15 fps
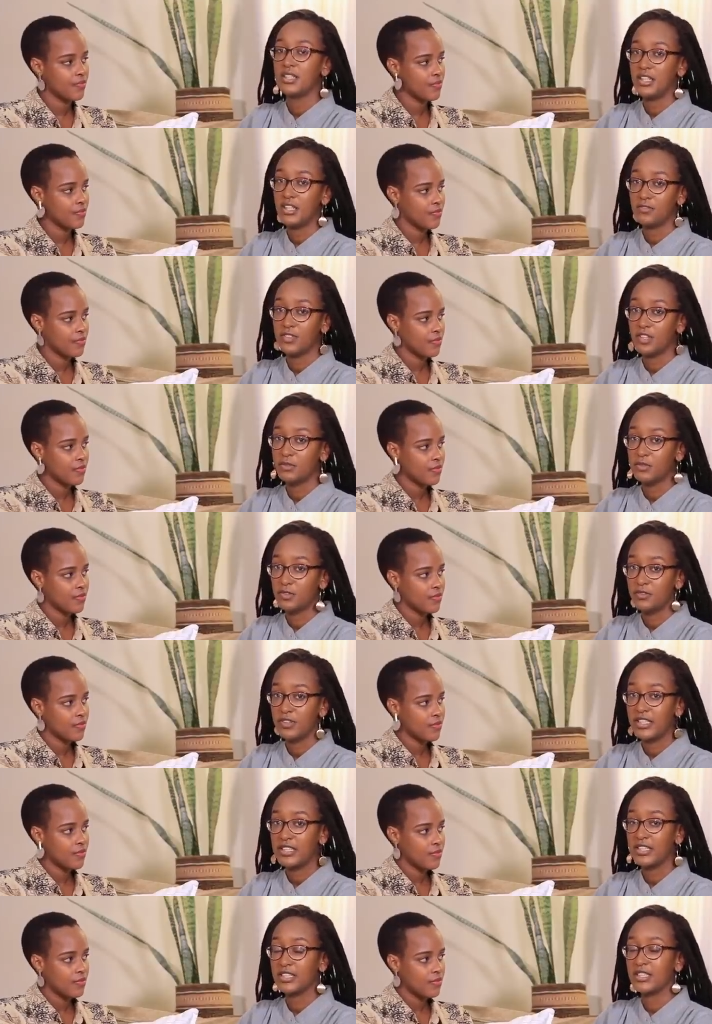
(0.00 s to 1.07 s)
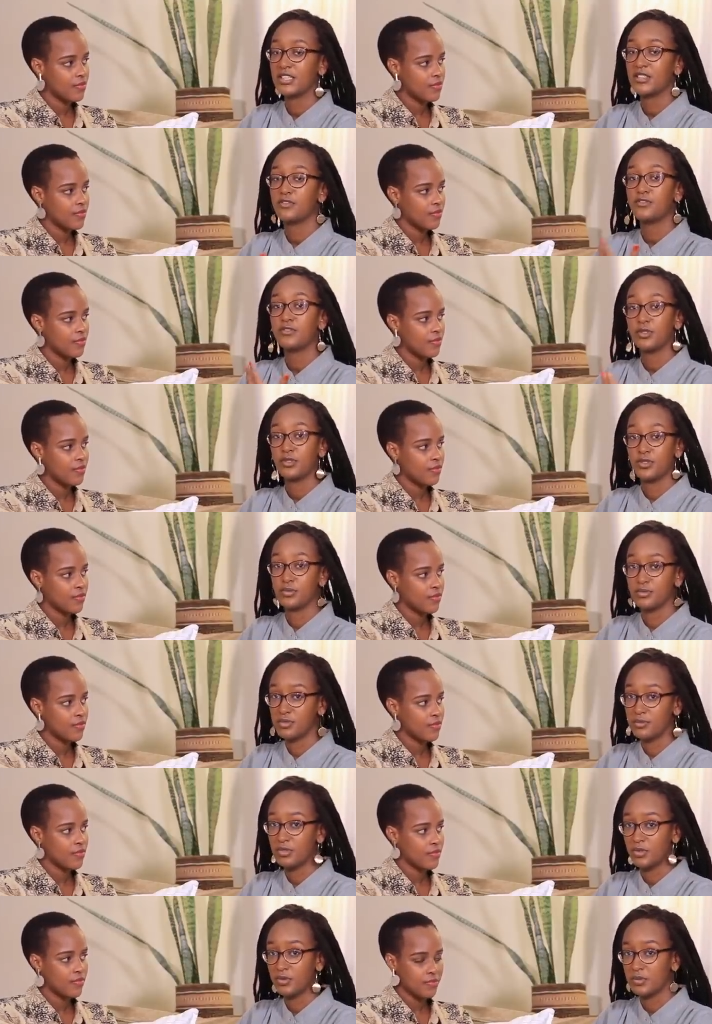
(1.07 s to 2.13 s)
Speaker 1: if they're providing it for the room
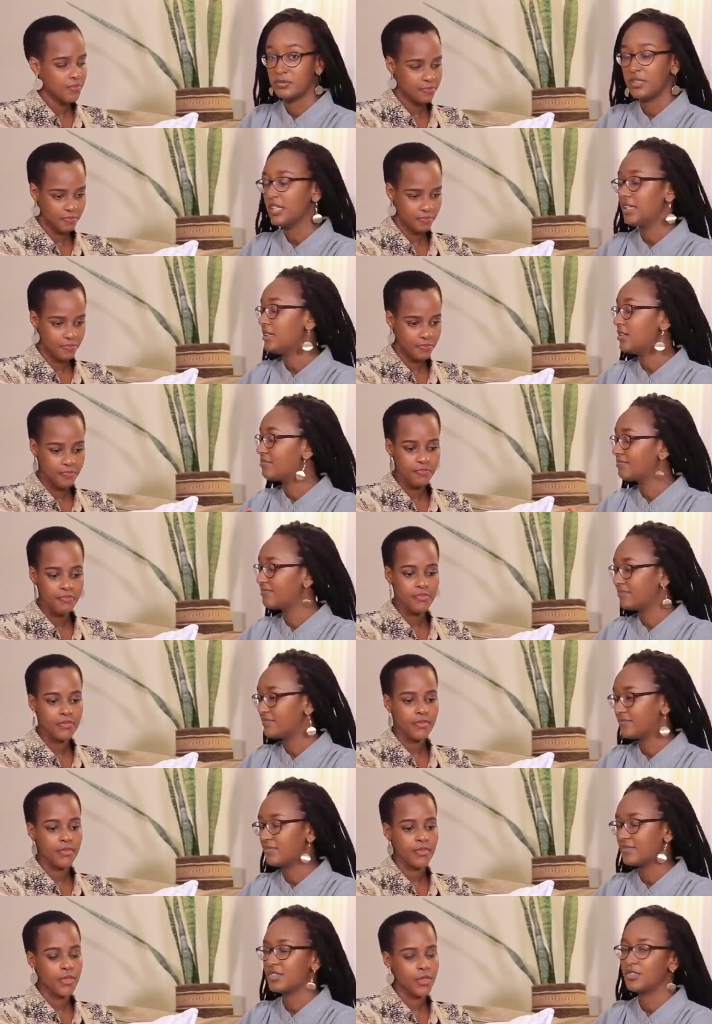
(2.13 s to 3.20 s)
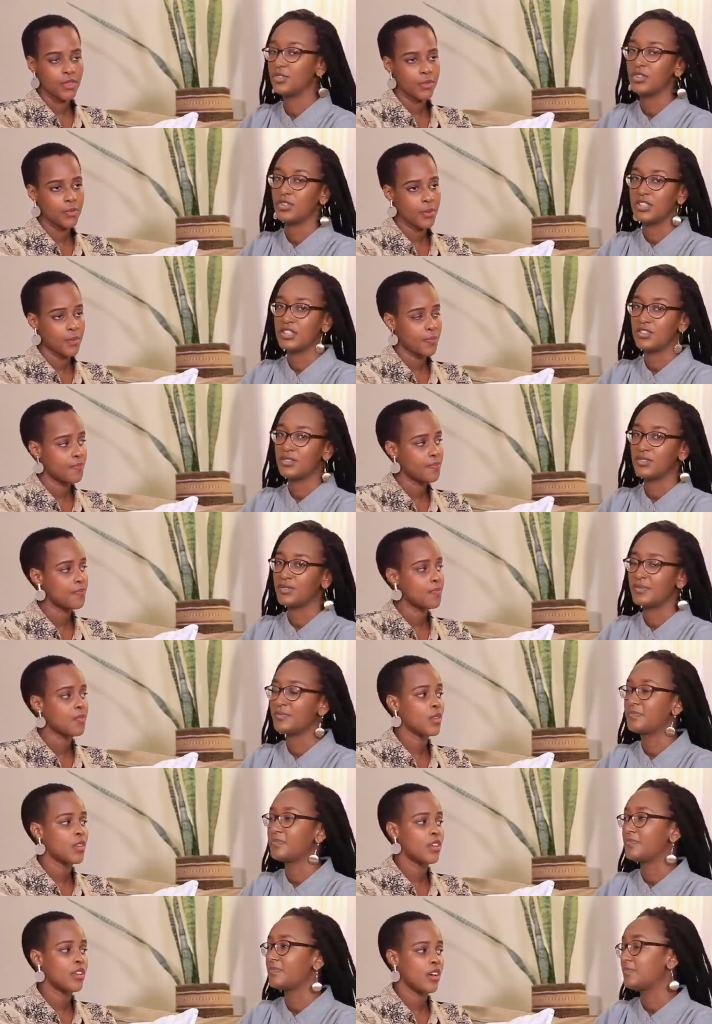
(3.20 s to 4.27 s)
you will be in, you don't need to
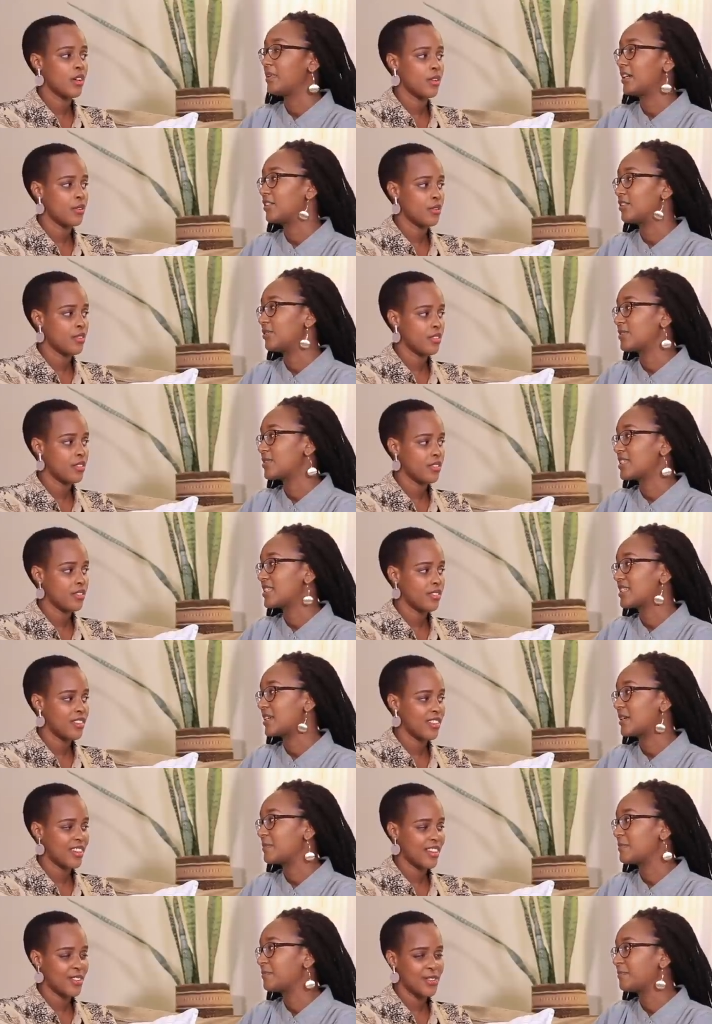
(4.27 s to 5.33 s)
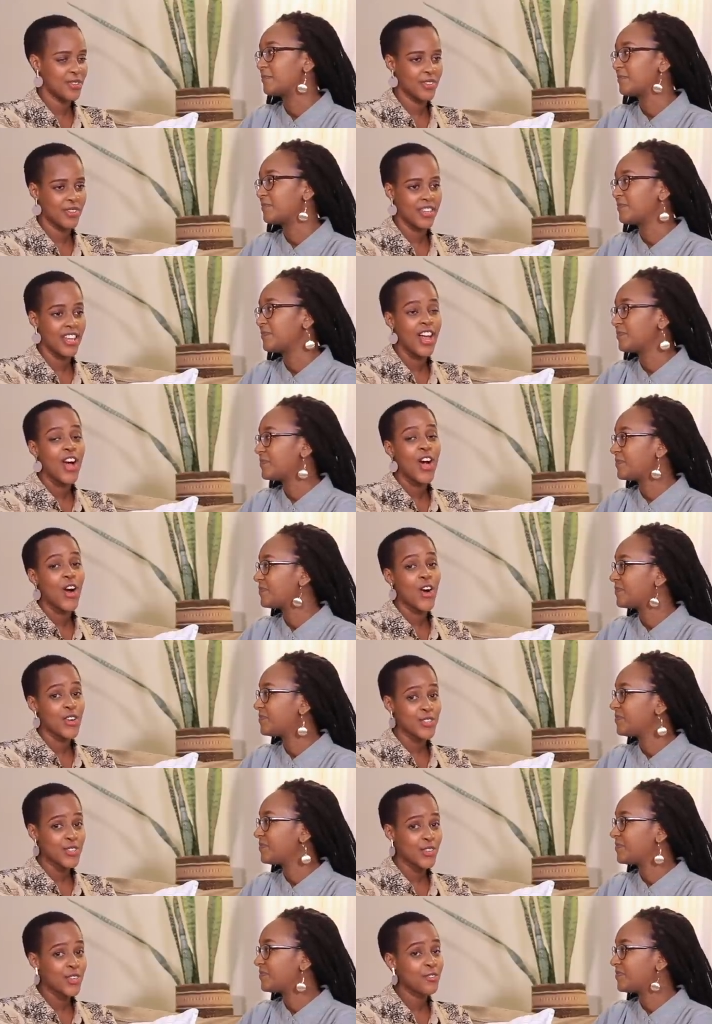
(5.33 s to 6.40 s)
yeah, pack those. Yeah. yeah, you don't need.
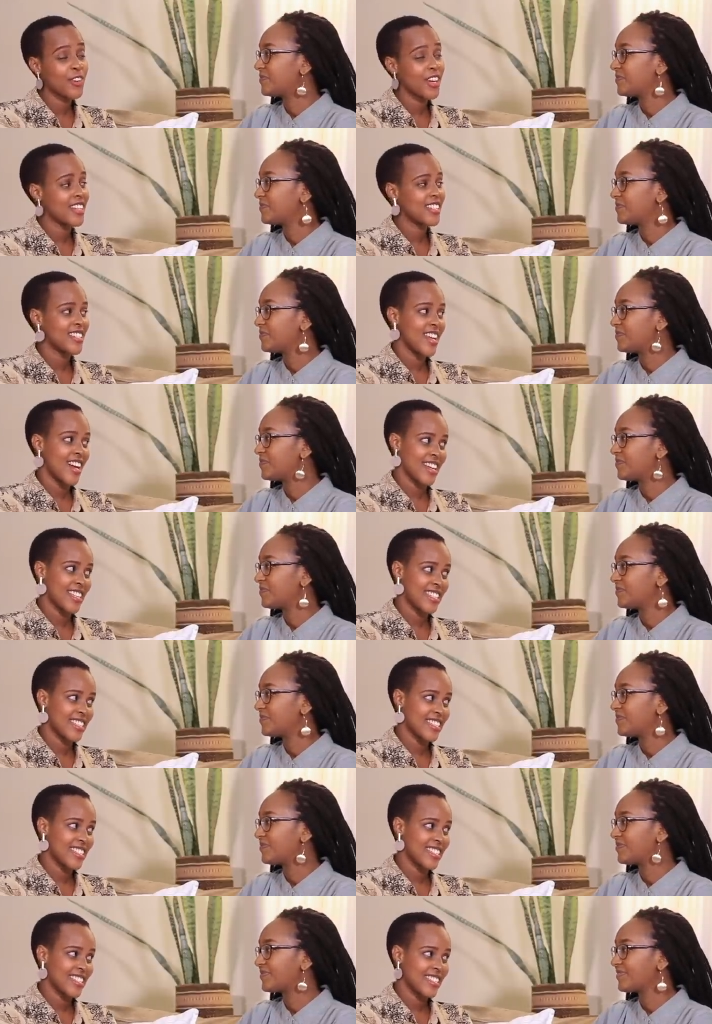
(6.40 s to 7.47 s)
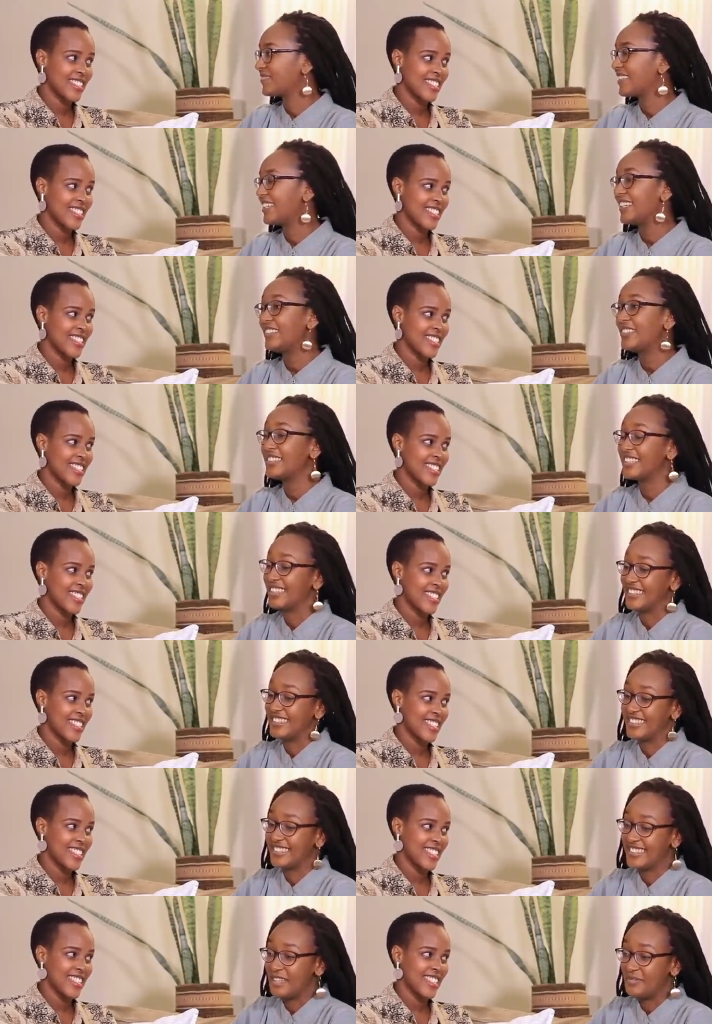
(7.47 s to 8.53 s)
Speaker 2: Also, don't forget snacks.
Speaker 1: Oh yes,
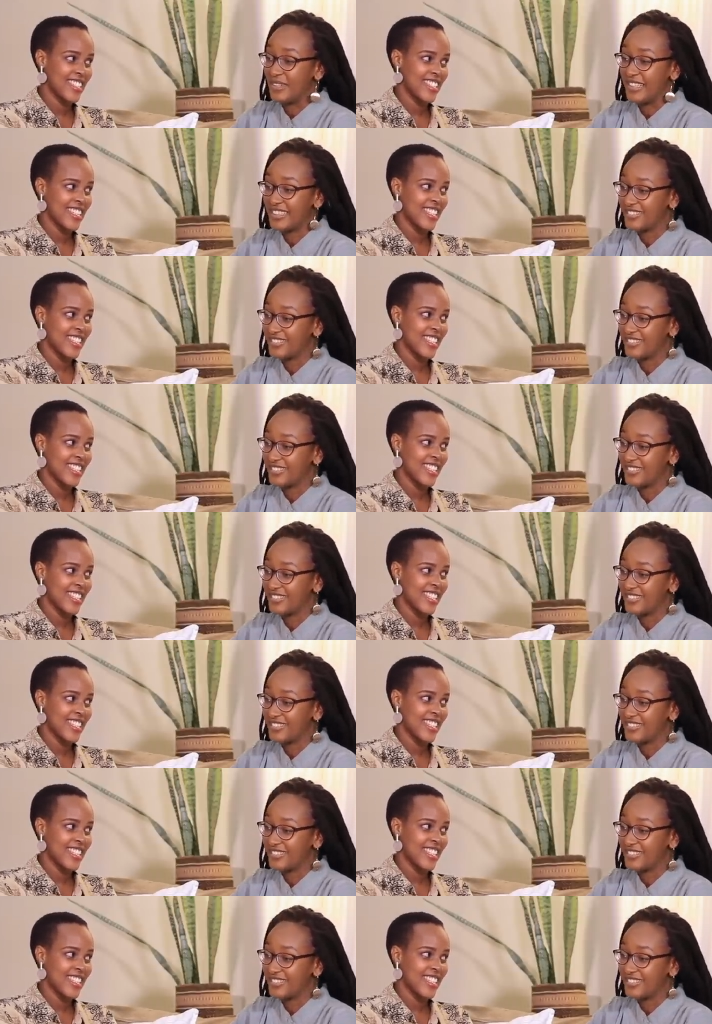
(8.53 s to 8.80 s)
I mean